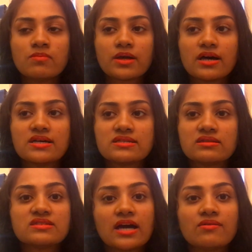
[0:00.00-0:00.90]
because
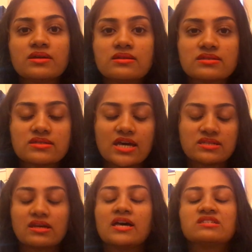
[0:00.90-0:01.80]
the Ziauddin
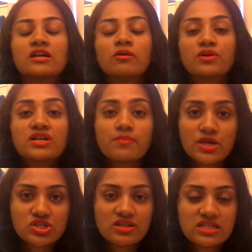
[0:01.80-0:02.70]
test, as I already
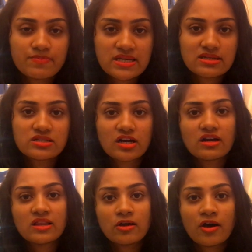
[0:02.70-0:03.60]
mentioned, is based
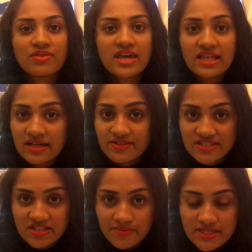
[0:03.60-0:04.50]
entirely on the A-level
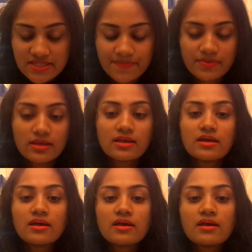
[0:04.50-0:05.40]
syllabus.
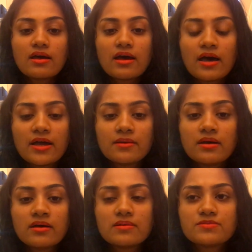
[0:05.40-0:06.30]

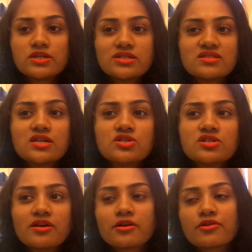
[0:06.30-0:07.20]
And tuition
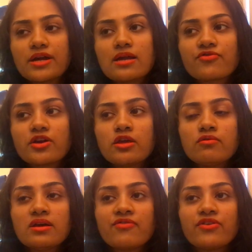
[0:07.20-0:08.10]
centers are great for
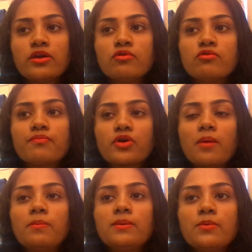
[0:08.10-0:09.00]
you if you
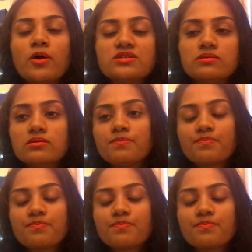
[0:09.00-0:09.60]
probably want to